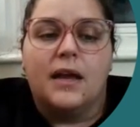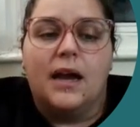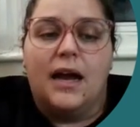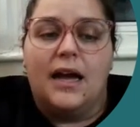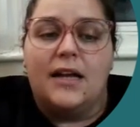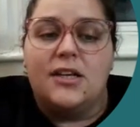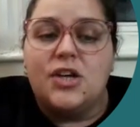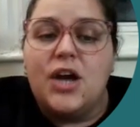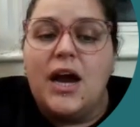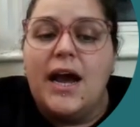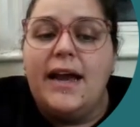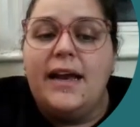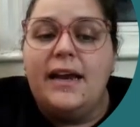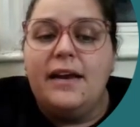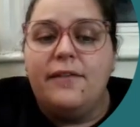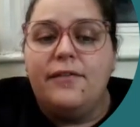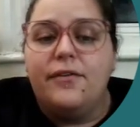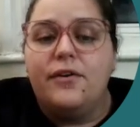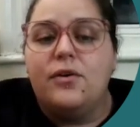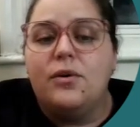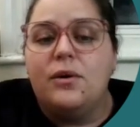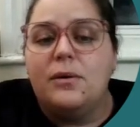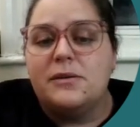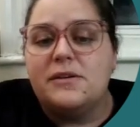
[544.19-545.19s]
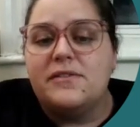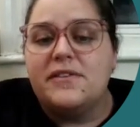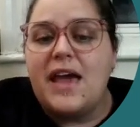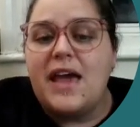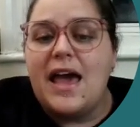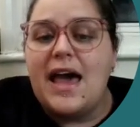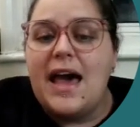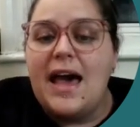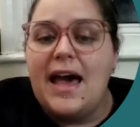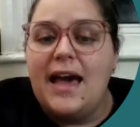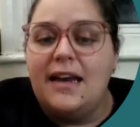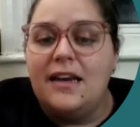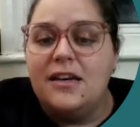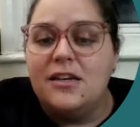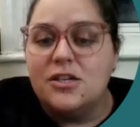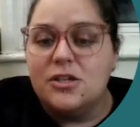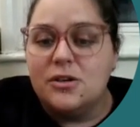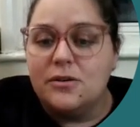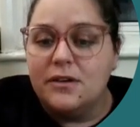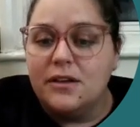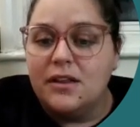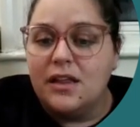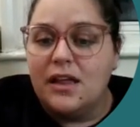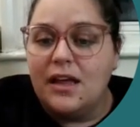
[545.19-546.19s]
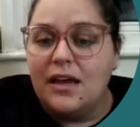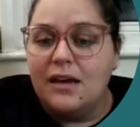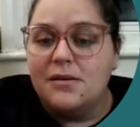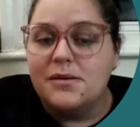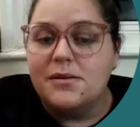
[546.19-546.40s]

And training for cooperative care and ensuring the